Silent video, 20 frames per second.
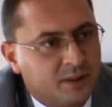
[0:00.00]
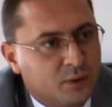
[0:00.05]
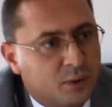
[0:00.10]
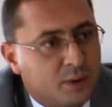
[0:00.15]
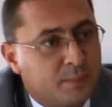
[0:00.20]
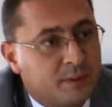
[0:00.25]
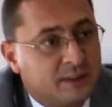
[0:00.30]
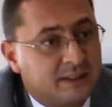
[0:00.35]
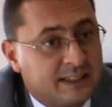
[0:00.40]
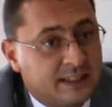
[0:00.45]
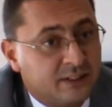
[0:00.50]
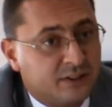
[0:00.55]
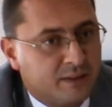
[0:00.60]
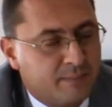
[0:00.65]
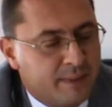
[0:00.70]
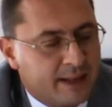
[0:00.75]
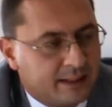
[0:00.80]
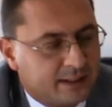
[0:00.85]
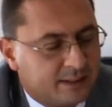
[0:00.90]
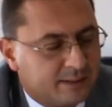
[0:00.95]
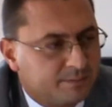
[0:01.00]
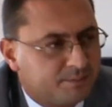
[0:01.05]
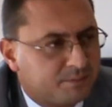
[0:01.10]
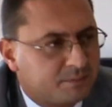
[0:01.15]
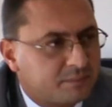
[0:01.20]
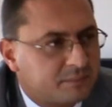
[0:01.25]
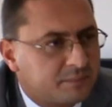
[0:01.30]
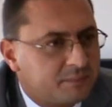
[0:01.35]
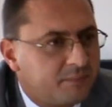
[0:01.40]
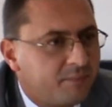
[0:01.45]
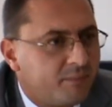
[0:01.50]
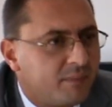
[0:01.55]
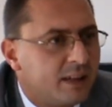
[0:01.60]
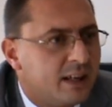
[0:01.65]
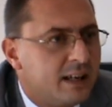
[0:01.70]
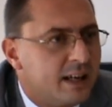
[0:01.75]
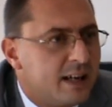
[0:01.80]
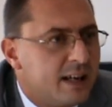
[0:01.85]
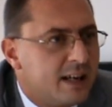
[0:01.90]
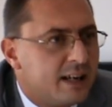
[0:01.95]
the European Central Bank.
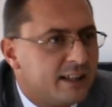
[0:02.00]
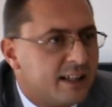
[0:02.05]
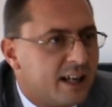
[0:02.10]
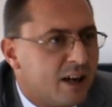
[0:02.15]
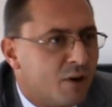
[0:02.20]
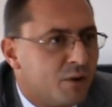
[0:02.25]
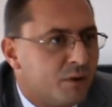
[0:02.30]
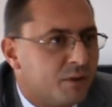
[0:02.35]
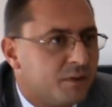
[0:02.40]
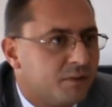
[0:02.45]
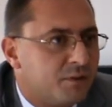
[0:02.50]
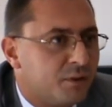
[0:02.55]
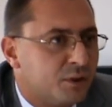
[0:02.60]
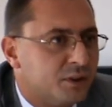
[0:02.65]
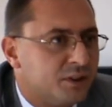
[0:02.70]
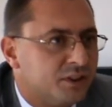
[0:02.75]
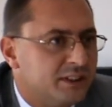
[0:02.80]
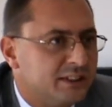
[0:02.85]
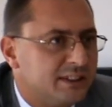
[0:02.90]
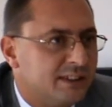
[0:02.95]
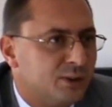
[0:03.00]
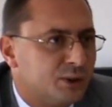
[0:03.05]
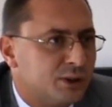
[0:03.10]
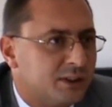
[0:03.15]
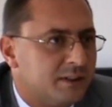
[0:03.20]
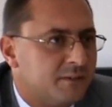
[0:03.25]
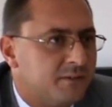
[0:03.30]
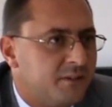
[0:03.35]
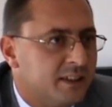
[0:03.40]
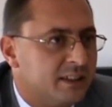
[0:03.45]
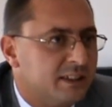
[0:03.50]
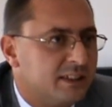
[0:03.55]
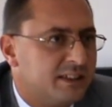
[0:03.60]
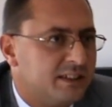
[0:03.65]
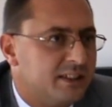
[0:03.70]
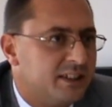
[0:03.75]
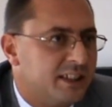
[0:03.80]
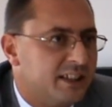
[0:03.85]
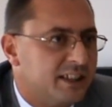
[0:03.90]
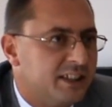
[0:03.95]
Now, for the resolution fund,
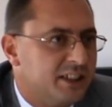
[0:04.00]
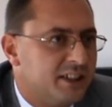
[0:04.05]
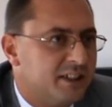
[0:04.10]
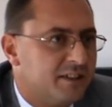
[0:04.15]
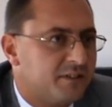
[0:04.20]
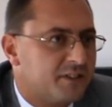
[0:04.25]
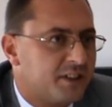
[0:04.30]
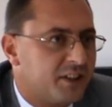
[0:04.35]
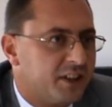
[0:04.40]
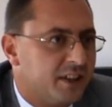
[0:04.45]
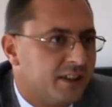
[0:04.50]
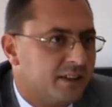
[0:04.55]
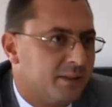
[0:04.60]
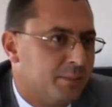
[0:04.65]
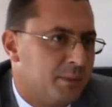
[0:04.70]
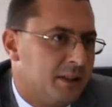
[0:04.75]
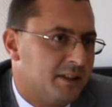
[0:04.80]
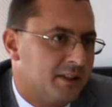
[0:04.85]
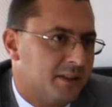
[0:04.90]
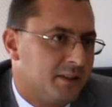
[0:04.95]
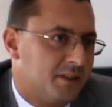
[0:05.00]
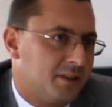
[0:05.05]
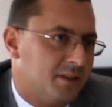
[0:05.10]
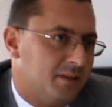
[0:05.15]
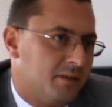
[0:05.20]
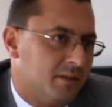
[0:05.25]
the idea of cre- I mean, the,